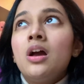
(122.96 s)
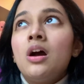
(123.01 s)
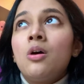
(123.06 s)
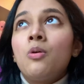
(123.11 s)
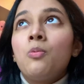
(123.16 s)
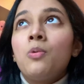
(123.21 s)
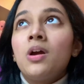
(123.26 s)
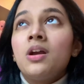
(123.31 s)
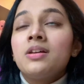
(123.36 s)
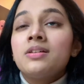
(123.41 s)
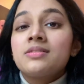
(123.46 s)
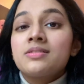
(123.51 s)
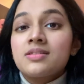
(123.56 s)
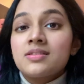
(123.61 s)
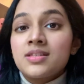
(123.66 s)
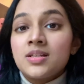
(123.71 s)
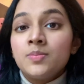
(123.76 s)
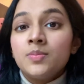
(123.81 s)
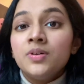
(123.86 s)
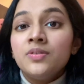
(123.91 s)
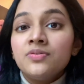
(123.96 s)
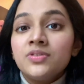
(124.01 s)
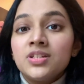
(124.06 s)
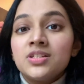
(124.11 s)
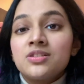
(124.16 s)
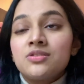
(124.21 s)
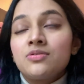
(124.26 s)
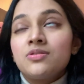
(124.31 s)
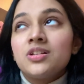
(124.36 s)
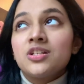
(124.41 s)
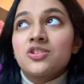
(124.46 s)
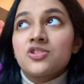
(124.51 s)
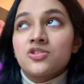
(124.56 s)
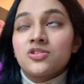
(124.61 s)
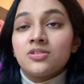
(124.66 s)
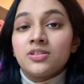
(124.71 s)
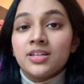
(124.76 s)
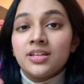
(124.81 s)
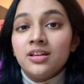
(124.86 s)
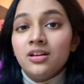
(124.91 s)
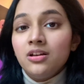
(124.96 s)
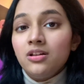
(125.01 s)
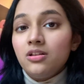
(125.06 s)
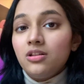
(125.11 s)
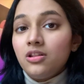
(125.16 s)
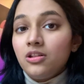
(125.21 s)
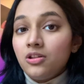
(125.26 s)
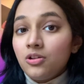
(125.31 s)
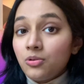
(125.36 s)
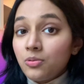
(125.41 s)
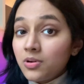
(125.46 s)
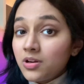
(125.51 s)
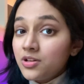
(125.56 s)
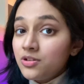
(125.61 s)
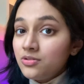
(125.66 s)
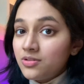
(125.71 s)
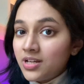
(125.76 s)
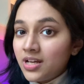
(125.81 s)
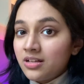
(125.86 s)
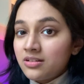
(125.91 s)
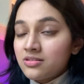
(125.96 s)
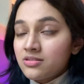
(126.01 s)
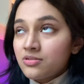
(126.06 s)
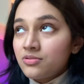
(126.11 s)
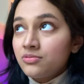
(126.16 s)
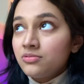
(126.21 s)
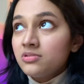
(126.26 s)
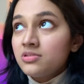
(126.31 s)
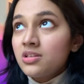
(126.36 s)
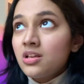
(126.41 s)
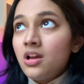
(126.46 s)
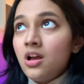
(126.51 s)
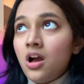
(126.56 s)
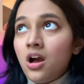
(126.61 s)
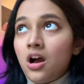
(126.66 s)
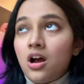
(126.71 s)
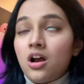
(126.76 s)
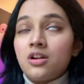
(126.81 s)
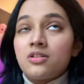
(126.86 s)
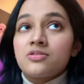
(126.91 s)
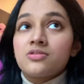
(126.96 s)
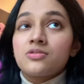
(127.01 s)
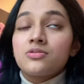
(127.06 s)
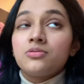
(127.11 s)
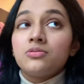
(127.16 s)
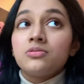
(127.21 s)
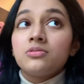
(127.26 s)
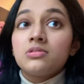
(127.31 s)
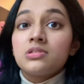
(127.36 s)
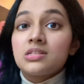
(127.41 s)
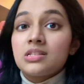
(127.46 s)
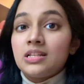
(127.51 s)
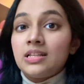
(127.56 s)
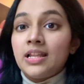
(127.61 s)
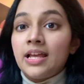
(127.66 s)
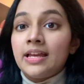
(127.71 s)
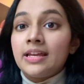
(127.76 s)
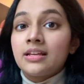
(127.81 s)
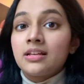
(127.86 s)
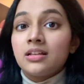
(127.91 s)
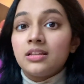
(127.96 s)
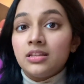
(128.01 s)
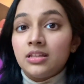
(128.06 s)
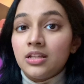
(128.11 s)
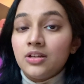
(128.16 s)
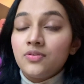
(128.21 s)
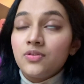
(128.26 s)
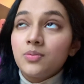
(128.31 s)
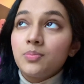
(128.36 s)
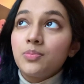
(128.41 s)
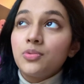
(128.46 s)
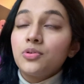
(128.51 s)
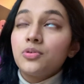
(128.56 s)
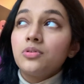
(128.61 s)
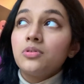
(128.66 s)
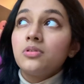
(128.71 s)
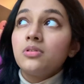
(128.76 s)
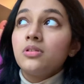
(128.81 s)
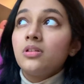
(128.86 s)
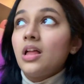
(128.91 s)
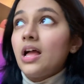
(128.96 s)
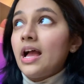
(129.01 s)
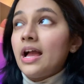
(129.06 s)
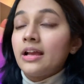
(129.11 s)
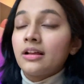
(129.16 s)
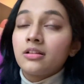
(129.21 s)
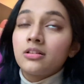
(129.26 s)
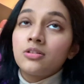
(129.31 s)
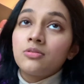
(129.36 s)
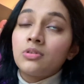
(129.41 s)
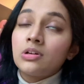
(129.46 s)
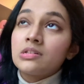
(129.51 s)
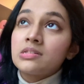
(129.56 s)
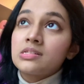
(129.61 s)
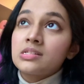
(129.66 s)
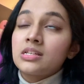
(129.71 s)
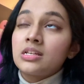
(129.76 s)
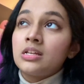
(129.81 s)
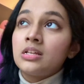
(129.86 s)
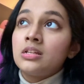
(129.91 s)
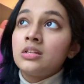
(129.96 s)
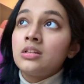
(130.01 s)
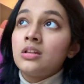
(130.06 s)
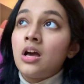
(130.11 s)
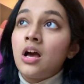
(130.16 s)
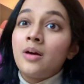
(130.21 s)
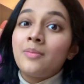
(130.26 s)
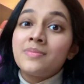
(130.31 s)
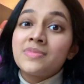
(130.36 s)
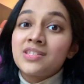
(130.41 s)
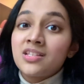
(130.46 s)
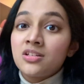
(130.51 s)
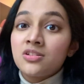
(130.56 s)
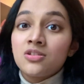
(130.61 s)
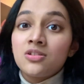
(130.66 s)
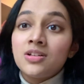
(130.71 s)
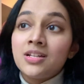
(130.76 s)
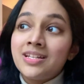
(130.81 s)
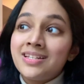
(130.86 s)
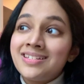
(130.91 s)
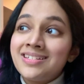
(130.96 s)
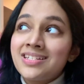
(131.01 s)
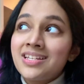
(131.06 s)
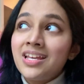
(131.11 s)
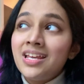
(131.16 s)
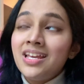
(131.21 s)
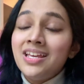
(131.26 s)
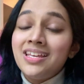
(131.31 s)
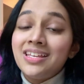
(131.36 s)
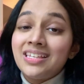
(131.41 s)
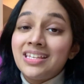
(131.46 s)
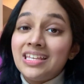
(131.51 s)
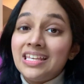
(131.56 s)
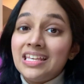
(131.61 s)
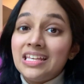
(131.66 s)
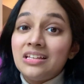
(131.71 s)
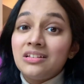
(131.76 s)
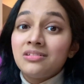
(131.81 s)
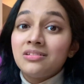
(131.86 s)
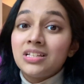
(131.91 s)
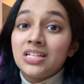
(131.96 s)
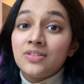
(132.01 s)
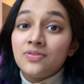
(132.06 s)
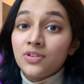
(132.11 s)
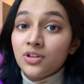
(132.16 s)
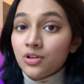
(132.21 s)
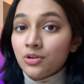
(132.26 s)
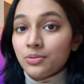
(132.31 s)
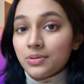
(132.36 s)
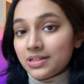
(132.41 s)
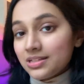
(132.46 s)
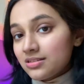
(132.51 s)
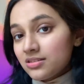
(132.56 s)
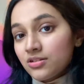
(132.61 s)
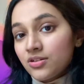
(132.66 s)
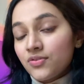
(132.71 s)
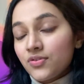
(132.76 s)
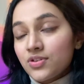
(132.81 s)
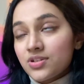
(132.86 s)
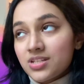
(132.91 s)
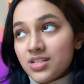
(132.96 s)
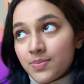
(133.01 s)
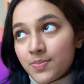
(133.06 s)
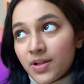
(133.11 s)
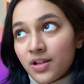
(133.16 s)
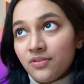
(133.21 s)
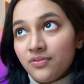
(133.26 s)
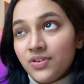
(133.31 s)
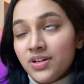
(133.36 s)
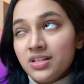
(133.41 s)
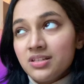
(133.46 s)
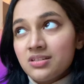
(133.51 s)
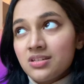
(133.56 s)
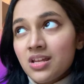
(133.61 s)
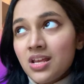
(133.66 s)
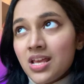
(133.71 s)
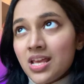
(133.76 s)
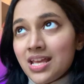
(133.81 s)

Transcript: whereas some of the traditionally lower UCAT schools are schools like Liverpool, Anglia Ruskin, Sunderland, Keele, even Queen's University Belfast.